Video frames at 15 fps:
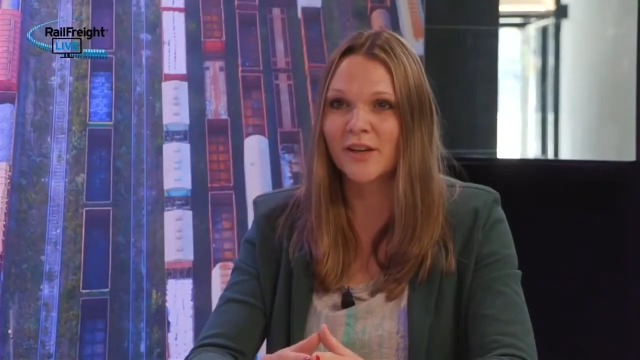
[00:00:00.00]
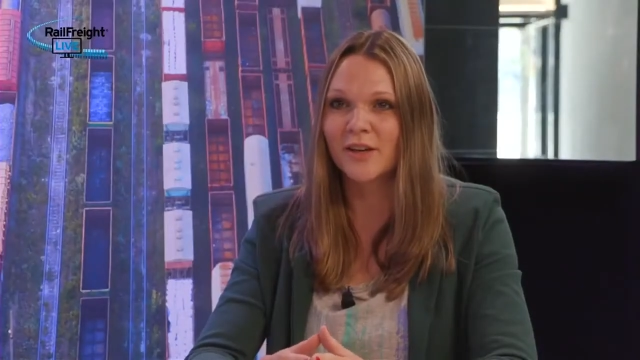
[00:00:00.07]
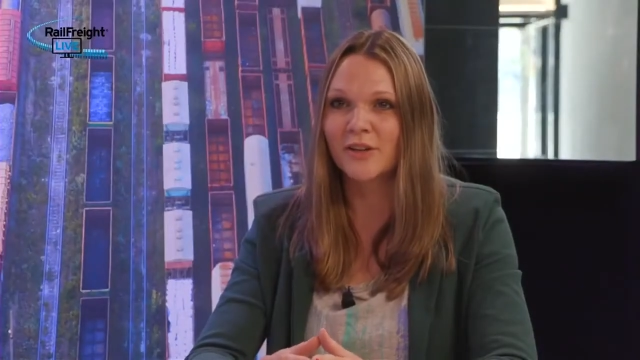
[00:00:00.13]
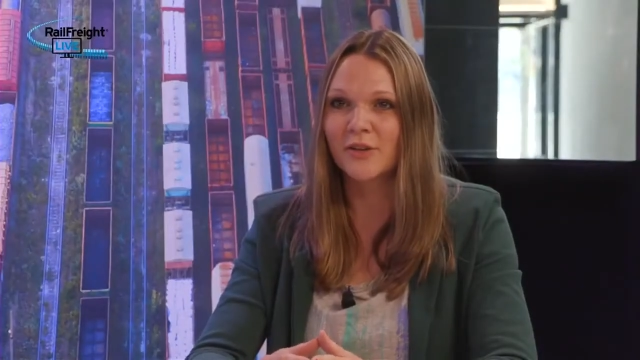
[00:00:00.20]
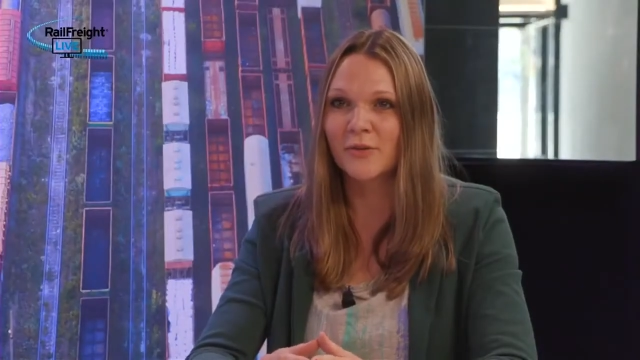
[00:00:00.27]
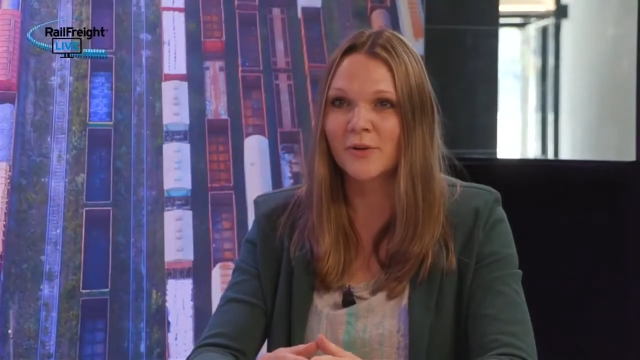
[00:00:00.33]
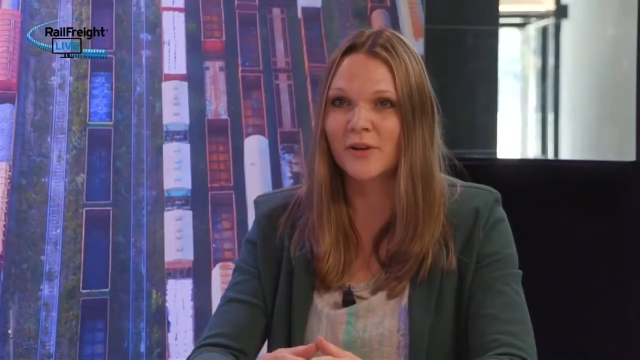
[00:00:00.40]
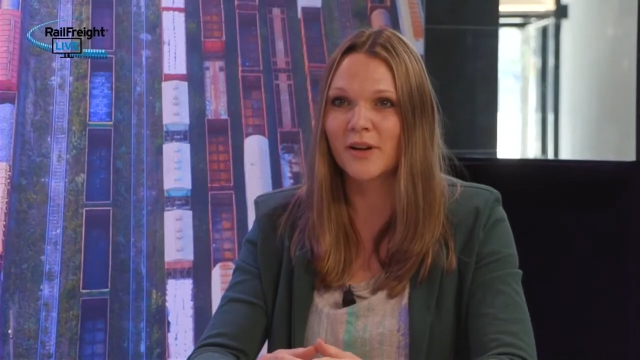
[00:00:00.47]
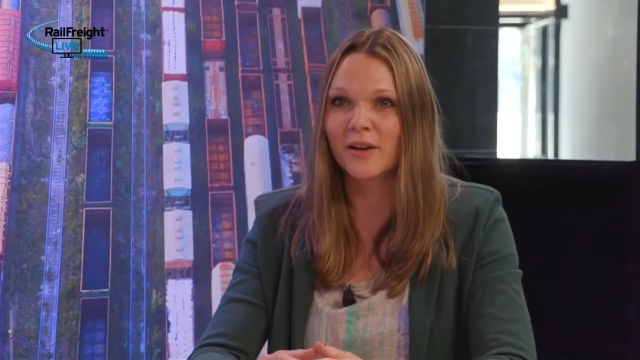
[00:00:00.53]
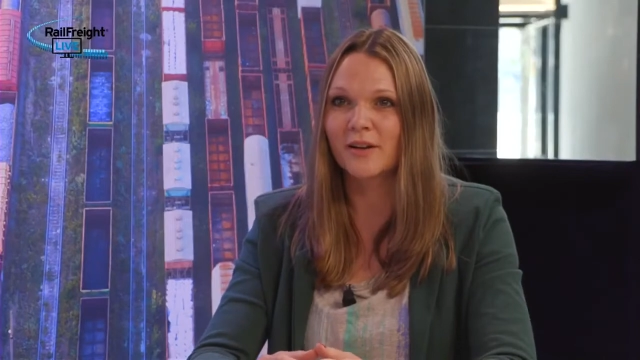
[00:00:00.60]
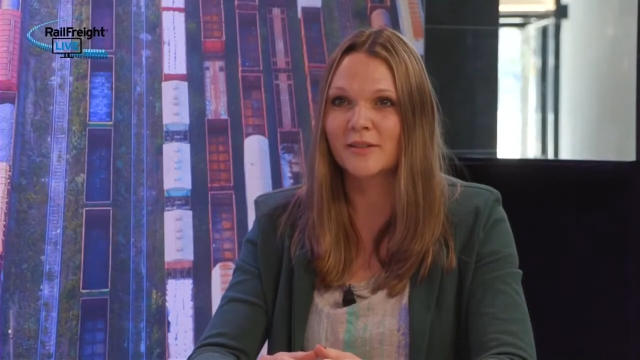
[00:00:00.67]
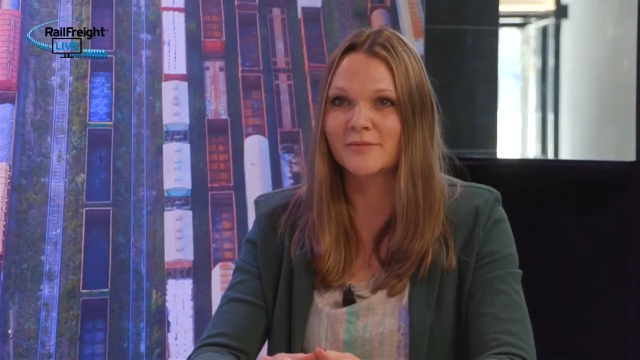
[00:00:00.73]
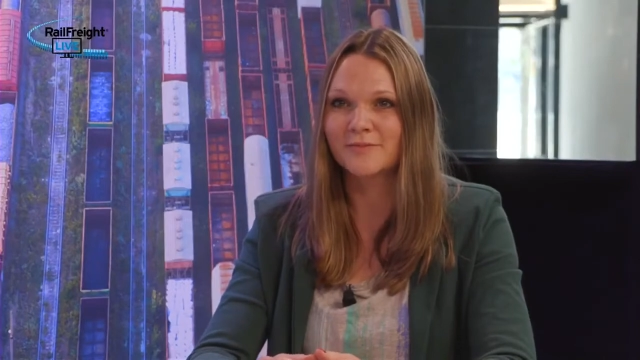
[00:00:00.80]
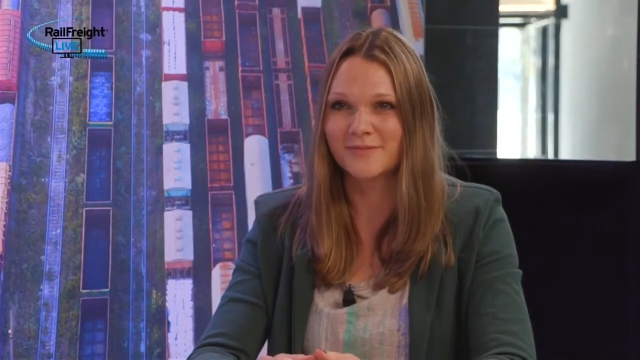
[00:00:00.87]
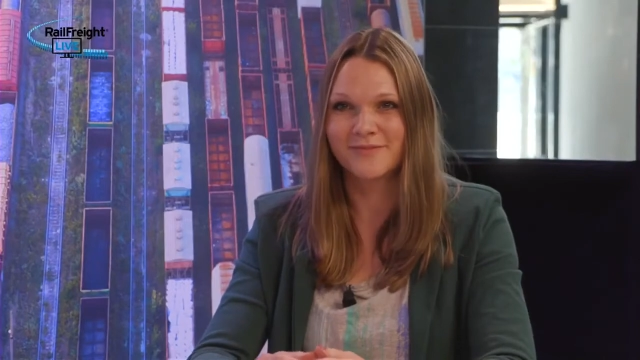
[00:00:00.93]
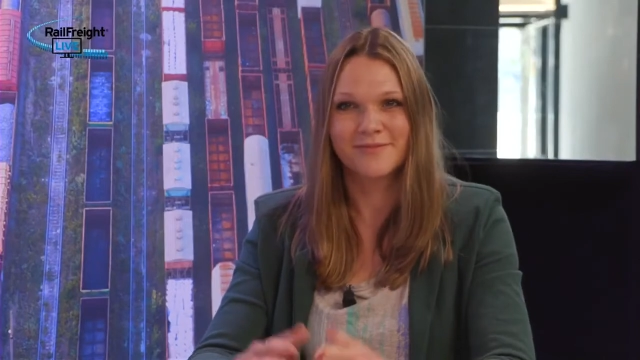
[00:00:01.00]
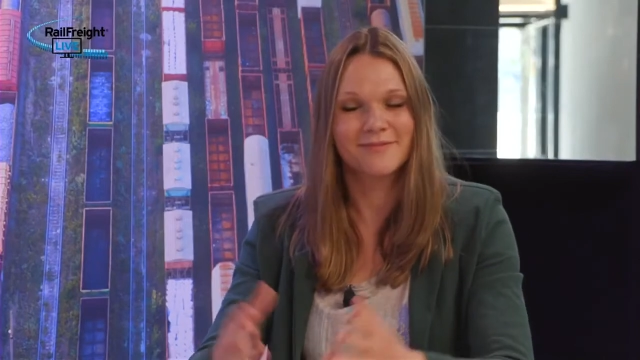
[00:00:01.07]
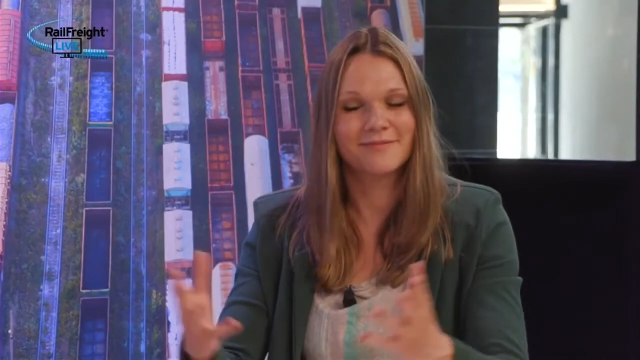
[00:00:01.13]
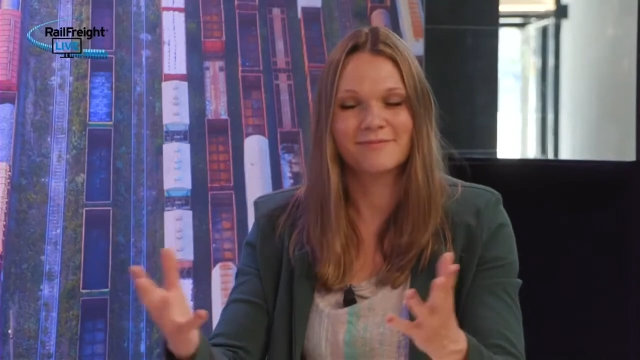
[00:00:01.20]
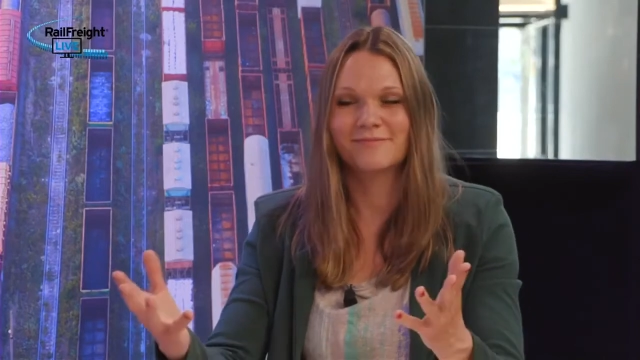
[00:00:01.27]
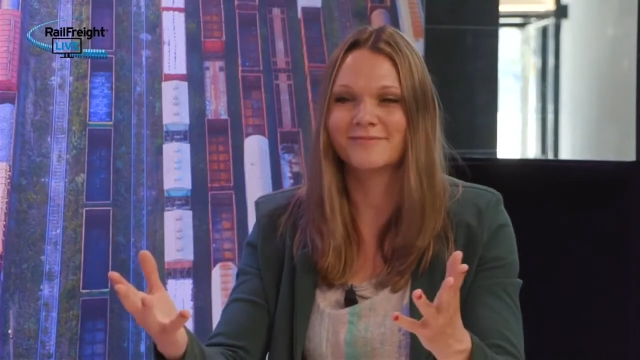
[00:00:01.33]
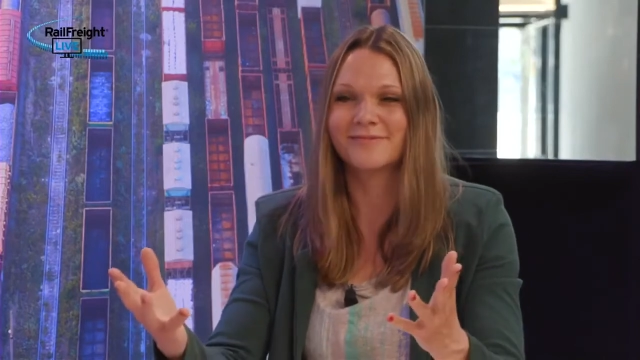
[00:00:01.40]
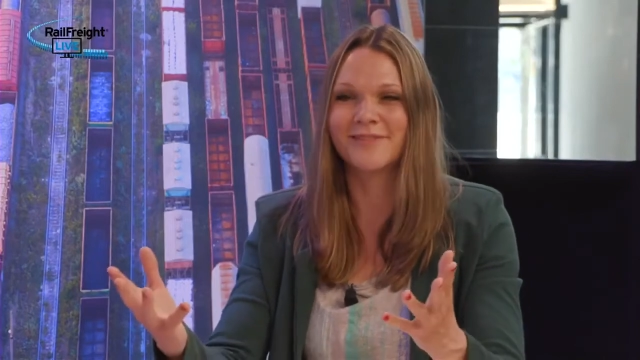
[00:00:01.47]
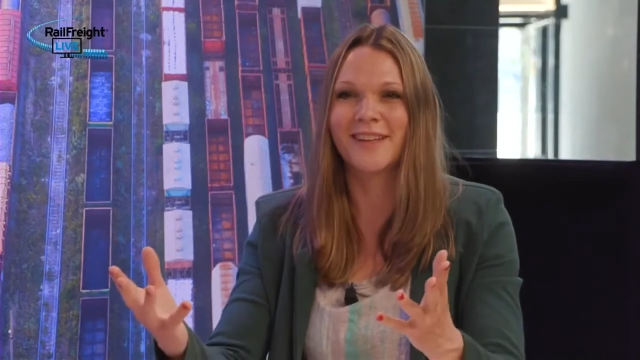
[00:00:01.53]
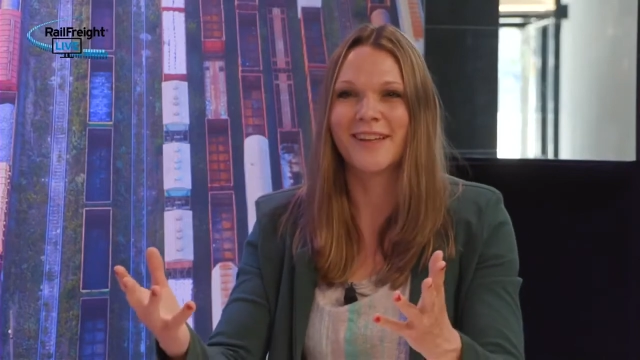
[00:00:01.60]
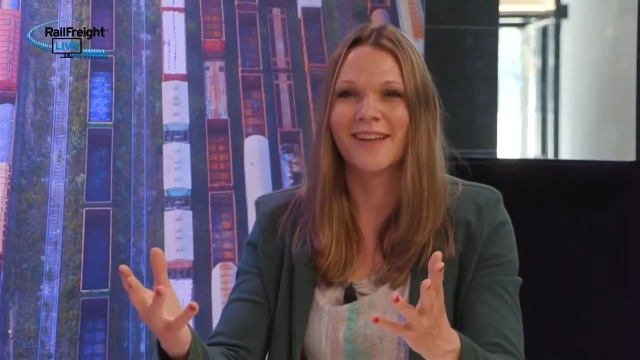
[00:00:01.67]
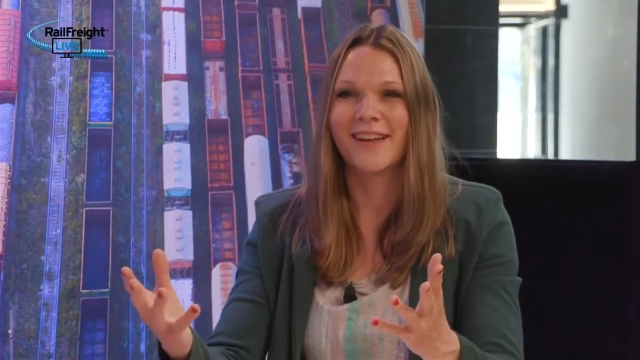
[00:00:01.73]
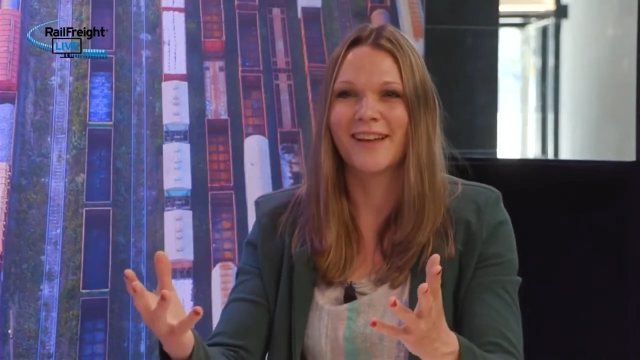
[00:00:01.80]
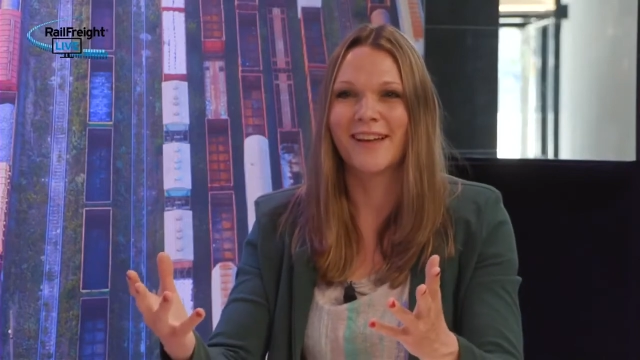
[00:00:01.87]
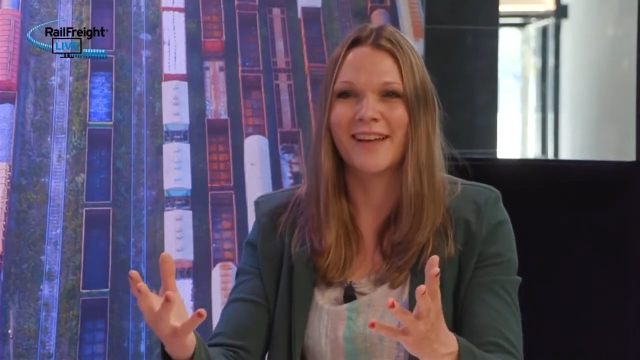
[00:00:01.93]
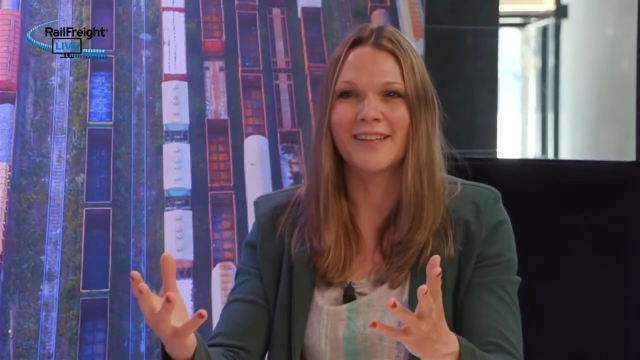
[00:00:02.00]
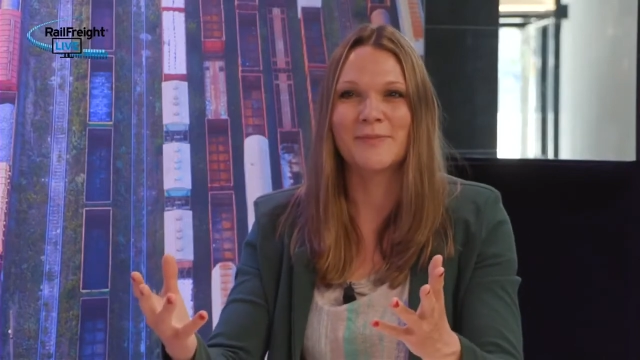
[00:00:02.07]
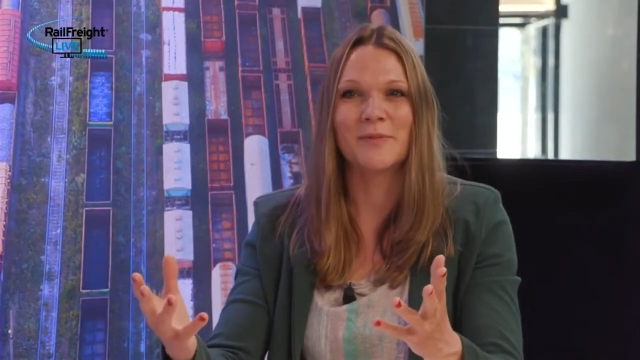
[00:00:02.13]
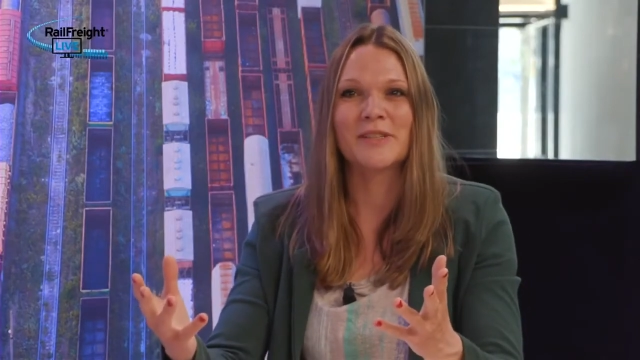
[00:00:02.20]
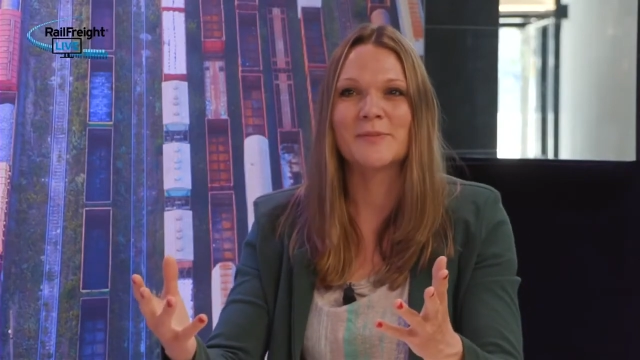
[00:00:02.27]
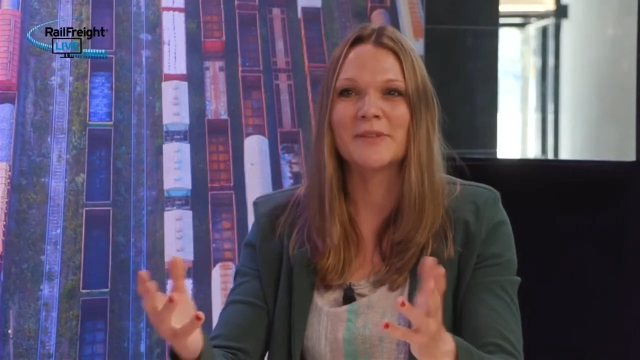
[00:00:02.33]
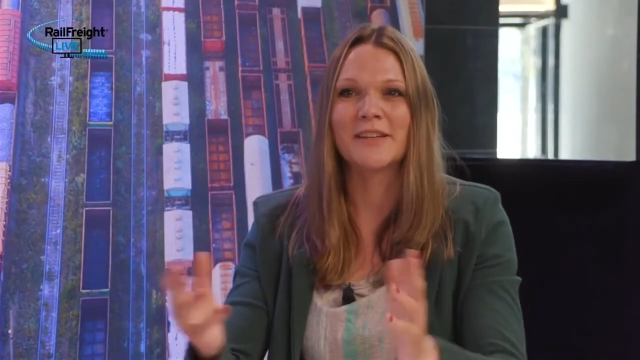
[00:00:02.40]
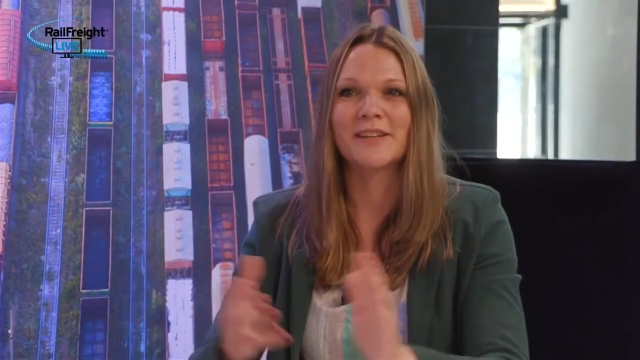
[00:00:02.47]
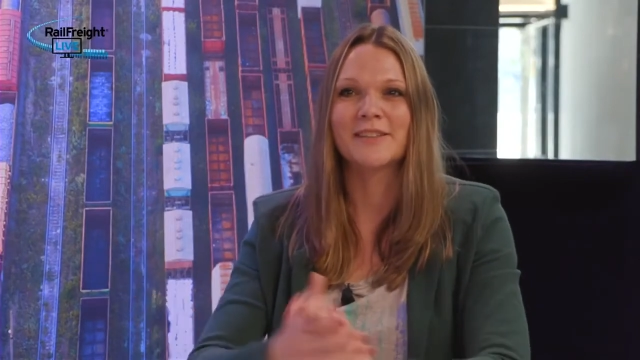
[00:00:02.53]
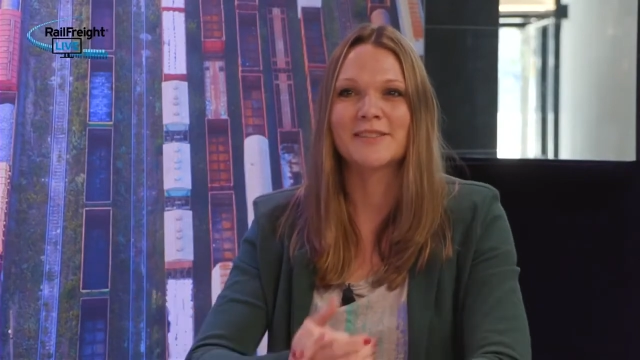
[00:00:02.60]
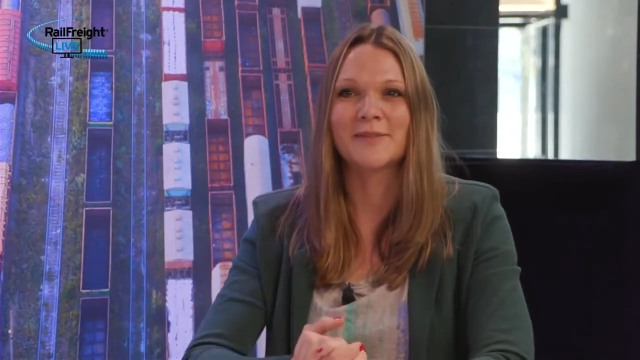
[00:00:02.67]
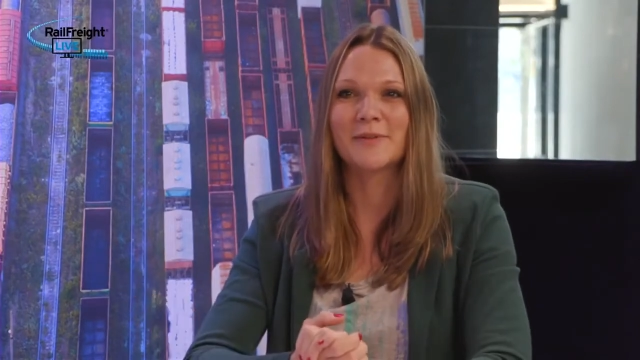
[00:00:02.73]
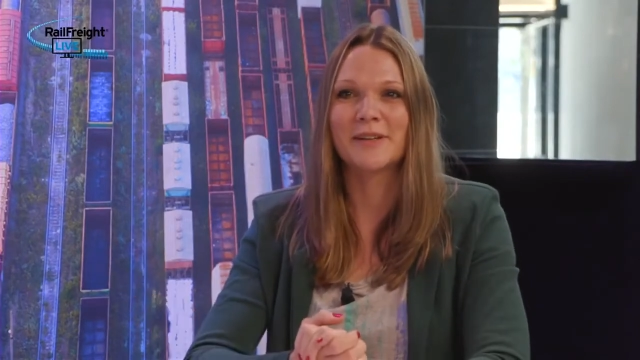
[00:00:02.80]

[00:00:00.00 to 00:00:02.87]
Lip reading: you were... It must be a customer.